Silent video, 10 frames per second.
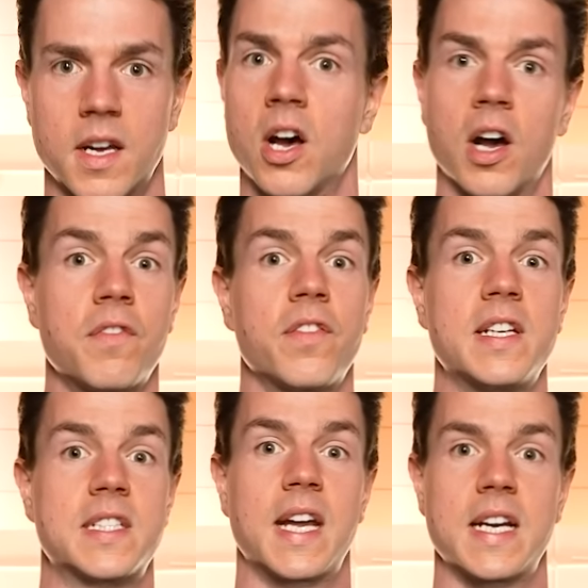Hopefully
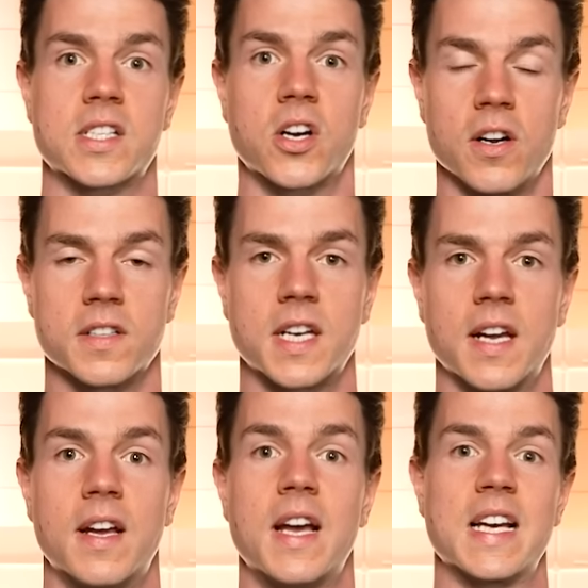today's
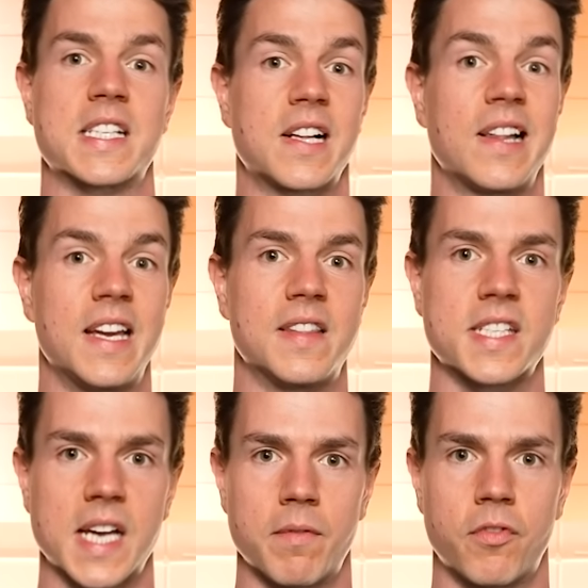content has cleared
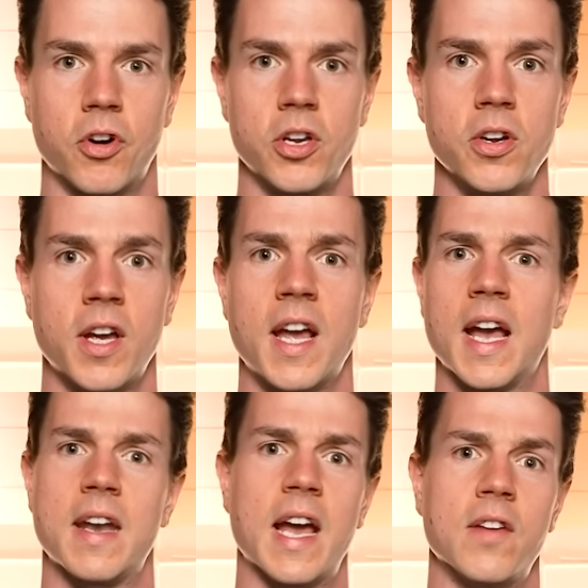this up for you,
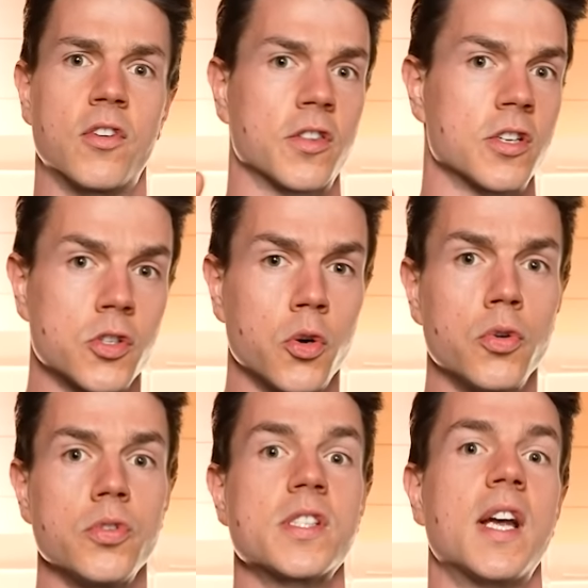and now you've got the
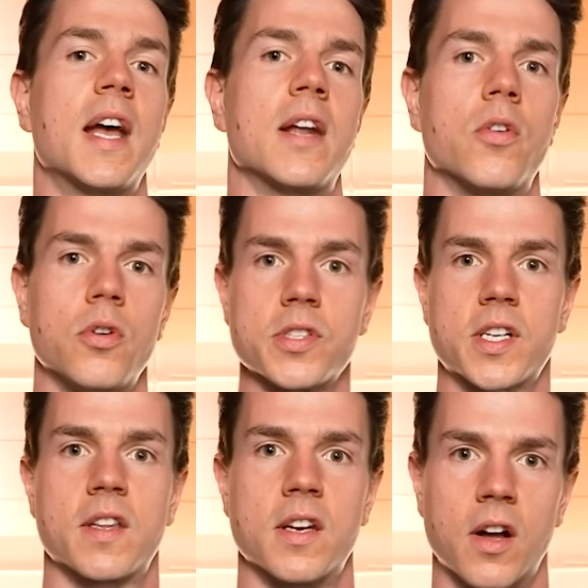tools and
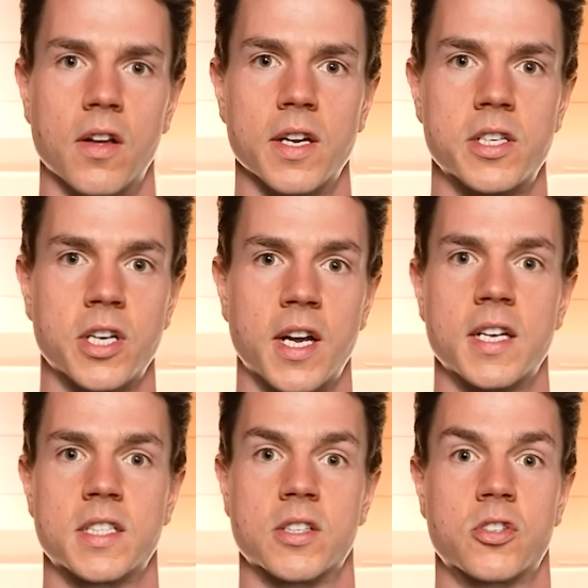also the knowledge
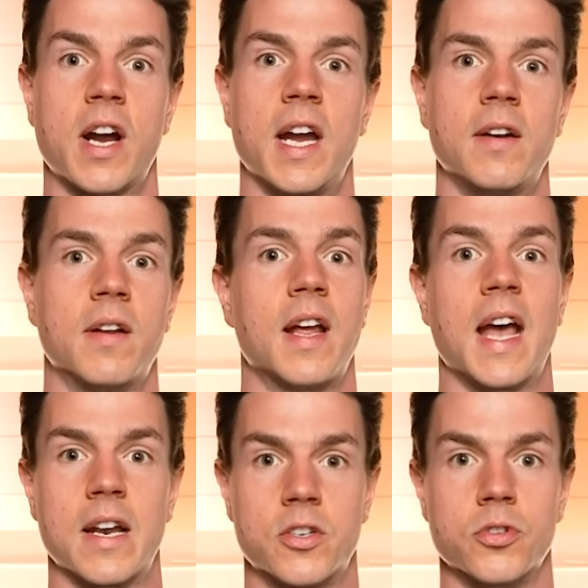to train
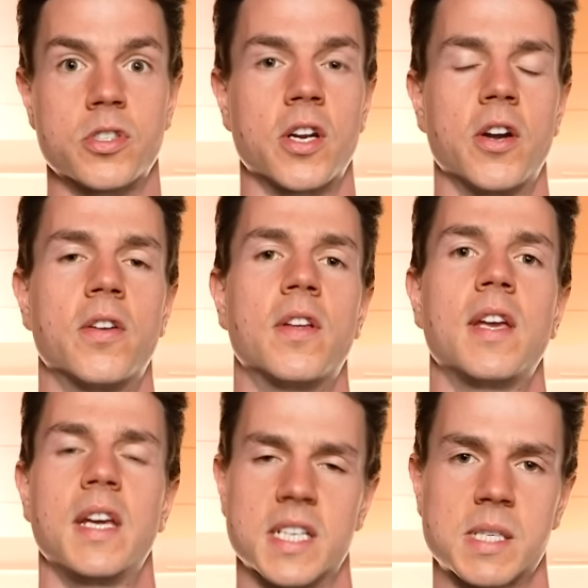and do so
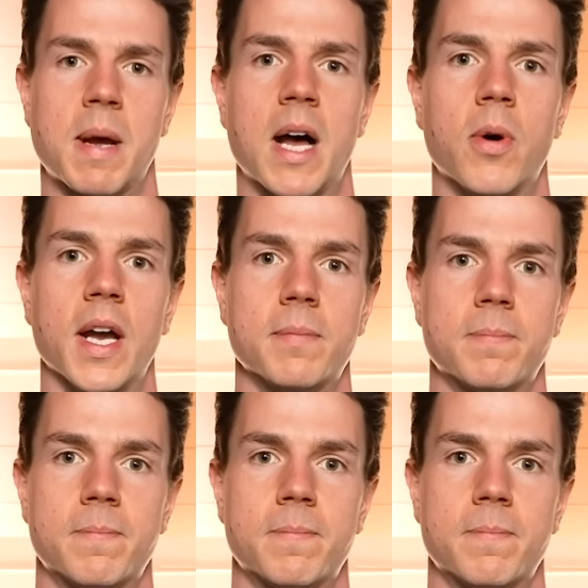in a smart way.